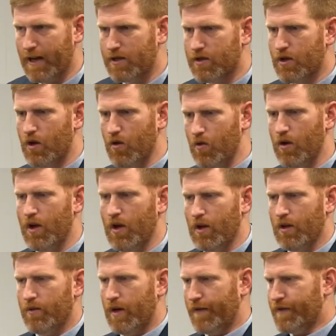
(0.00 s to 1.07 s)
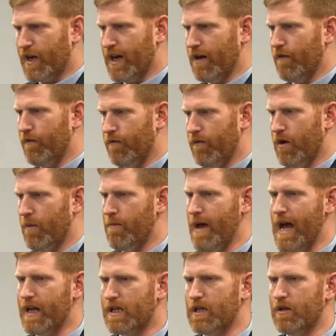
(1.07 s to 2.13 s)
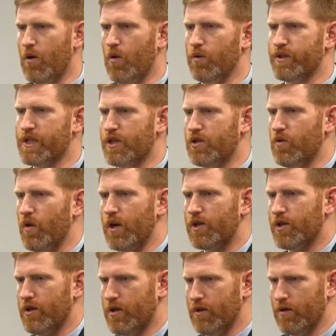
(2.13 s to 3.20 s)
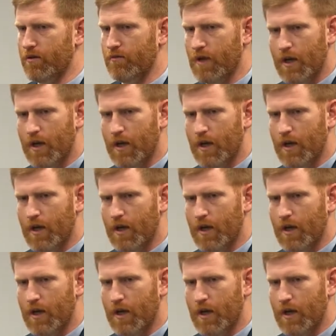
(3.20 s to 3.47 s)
So we have to kind of imagine the whole situation here.